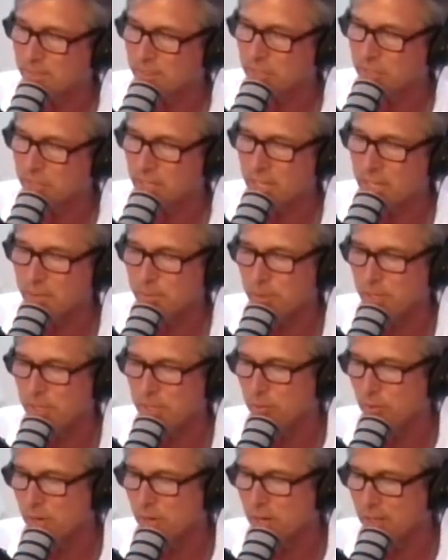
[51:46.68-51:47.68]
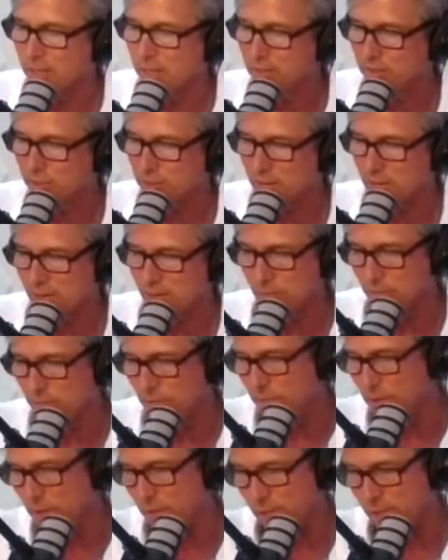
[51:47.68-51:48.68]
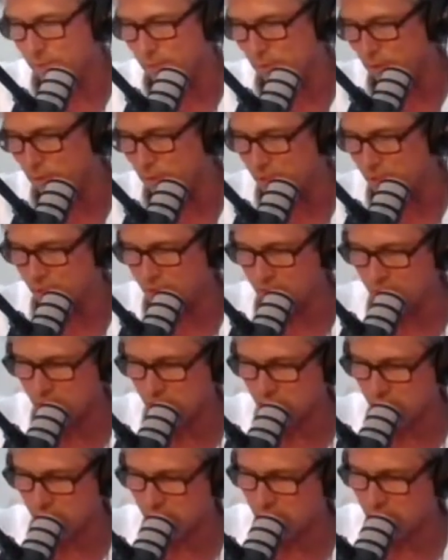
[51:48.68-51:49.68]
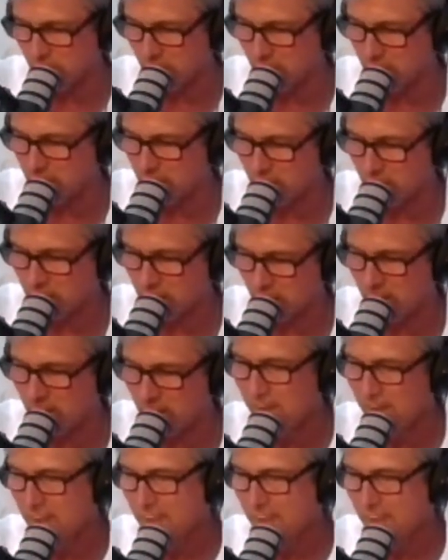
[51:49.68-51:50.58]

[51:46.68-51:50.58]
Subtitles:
connected me to Ronald, so I really appreciate that, Chantel, out there.